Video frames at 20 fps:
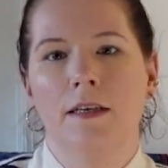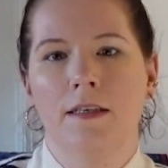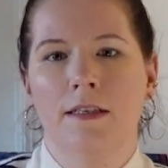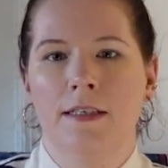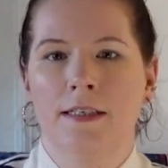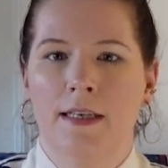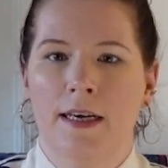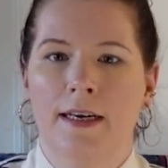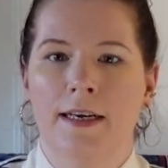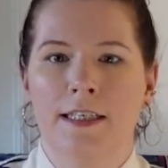
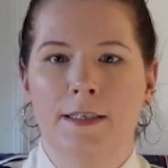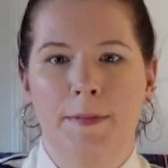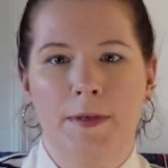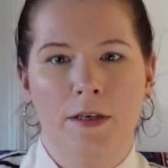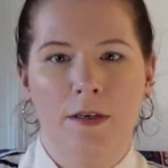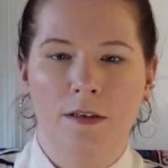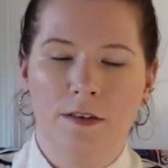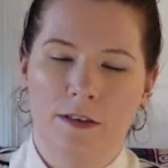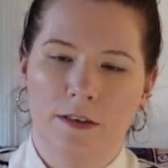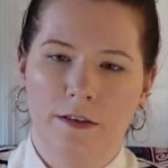Design has been
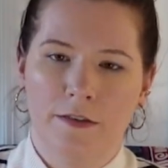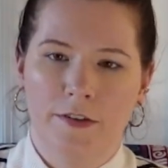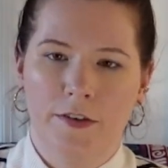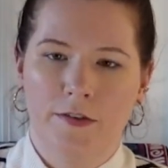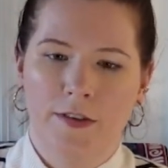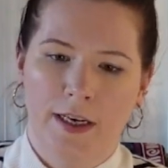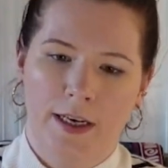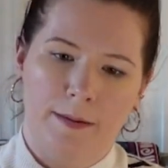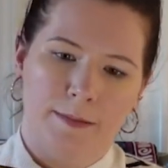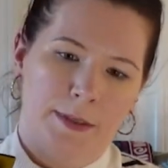altered a few
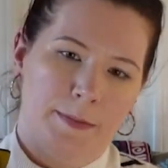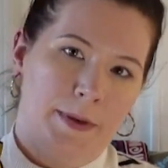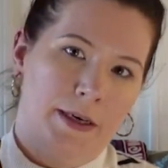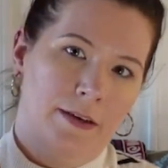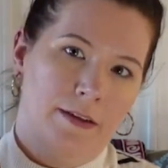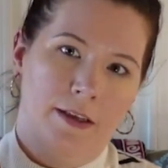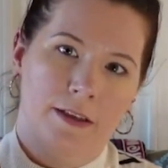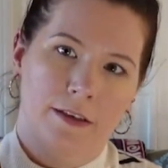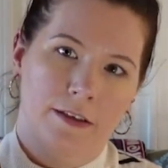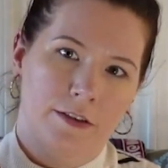times.
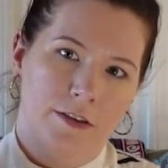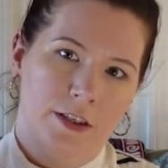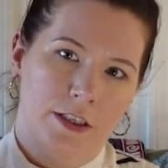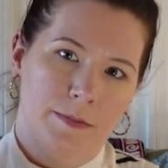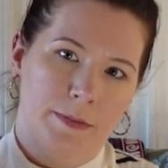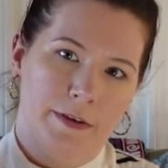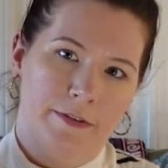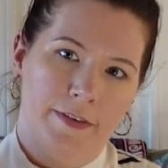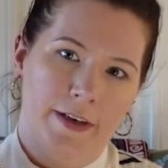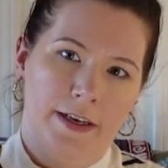Apparently there used to
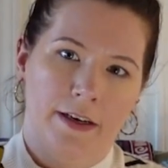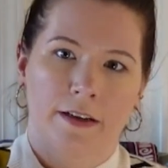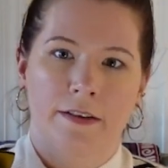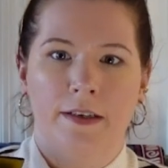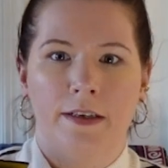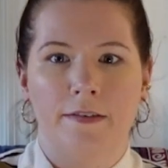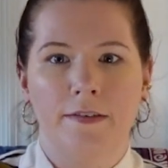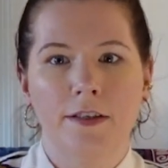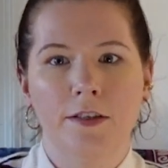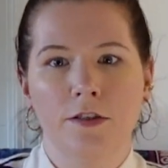be feet on
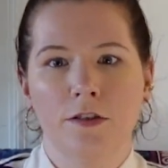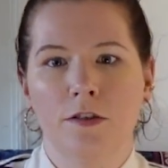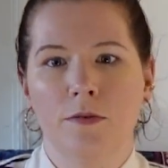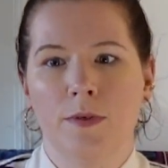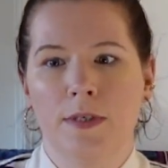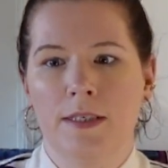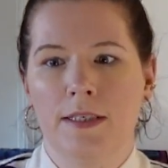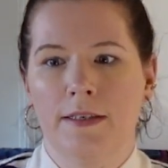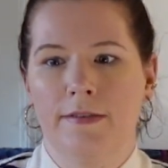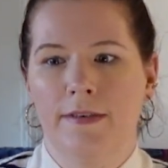the original
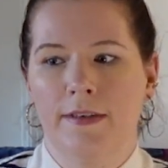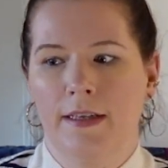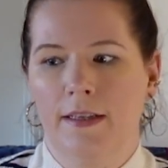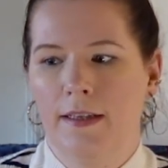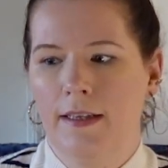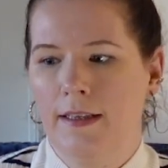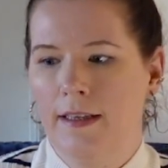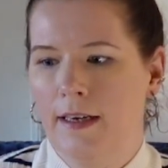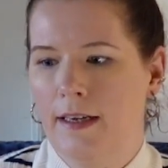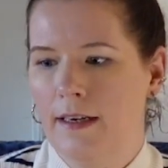ones or everything
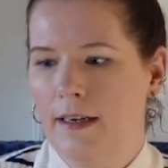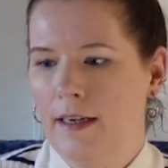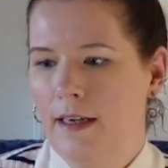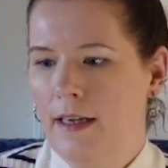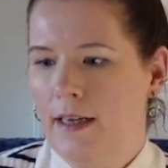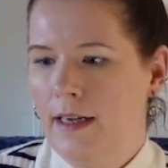like that.